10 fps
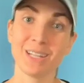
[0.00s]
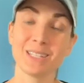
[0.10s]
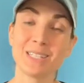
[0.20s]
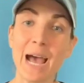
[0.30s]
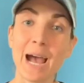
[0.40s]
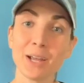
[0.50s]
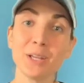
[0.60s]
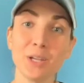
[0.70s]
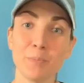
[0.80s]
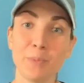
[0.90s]
Tag
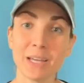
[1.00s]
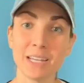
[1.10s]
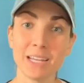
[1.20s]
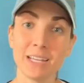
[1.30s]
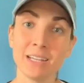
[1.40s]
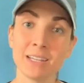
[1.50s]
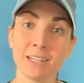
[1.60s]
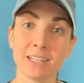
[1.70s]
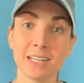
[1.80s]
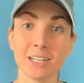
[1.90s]
your buddy.
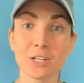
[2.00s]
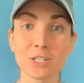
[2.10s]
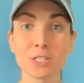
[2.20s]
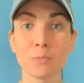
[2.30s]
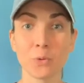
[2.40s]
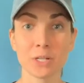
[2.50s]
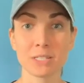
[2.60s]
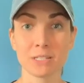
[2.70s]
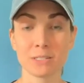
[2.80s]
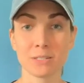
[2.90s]
Get your support
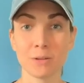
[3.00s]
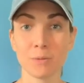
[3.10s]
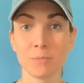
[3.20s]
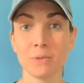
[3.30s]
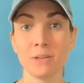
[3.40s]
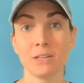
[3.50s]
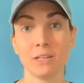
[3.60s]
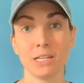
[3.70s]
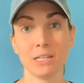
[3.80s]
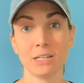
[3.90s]
system
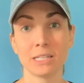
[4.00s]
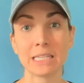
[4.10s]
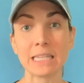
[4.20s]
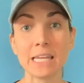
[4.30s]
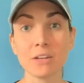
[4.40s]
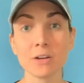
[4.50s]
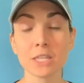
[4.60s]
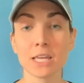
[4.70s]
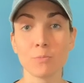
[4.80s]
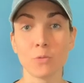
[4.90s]
and lean on
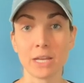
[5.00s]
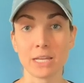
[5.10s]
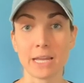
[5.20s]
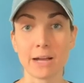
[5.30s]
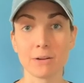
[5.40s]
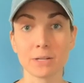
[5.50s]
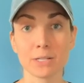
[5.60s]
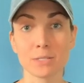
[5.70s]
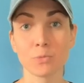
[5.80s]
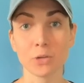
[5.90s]
them right now,
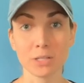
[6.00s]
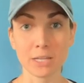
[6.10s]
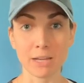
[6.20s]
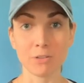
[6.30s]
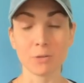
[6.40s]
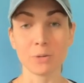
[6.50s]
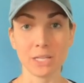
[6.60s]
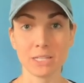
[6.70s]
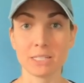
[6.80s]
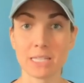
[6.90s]
because more than ever, we
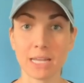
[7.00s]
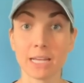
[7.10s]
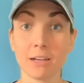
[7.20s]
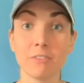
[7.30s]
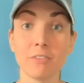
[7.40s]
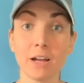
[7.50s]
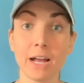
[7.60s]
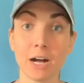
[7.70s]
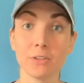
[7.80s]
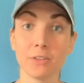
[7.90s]
need to take care of our
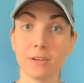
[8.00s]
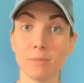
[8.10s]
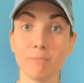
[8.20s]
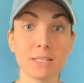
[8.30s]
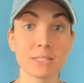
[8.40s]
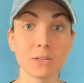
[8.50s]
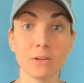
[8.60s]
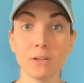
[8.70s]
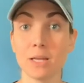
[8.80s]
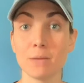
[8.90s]
health, our
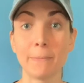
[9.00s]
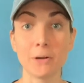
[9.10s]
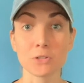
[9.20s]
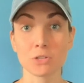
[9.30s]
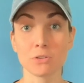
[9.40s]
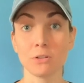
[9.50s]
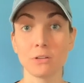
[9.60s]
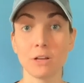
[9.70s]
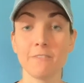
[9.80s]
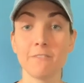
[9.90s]
mental,
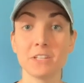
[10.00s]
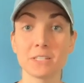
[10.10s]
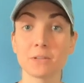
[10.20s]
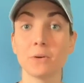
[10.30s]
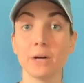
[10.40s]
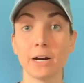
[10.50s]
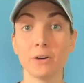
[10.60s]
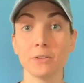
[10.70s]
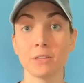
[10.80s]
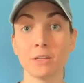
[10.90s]
emotional, our physical health.